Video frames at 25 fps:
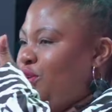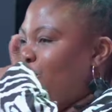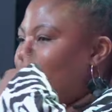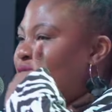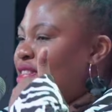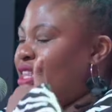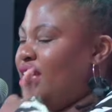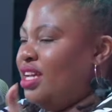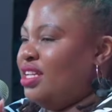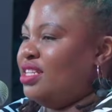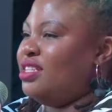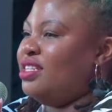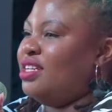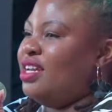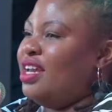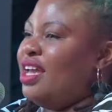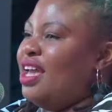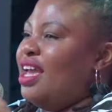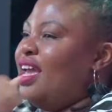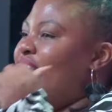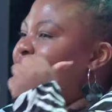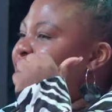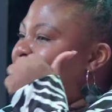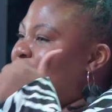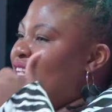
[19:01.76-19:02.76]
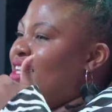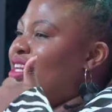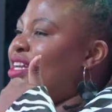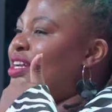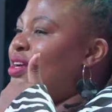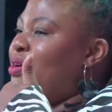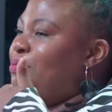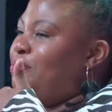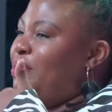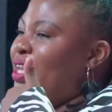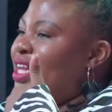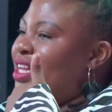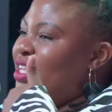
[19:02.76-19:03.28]
know that getting
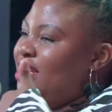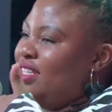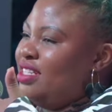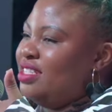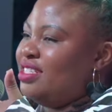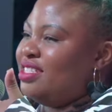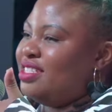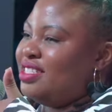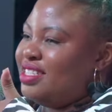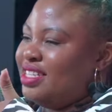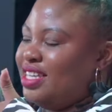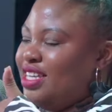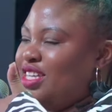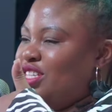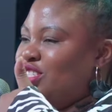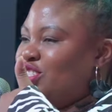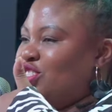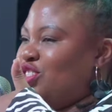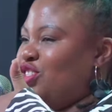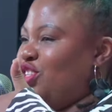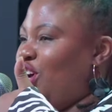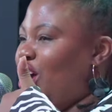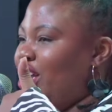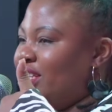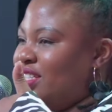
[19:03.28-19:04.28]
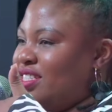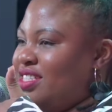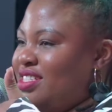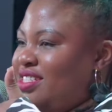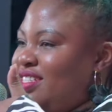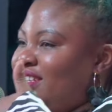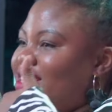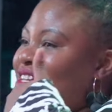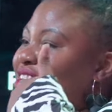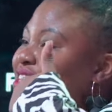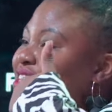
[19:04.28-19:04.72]
a playlist is not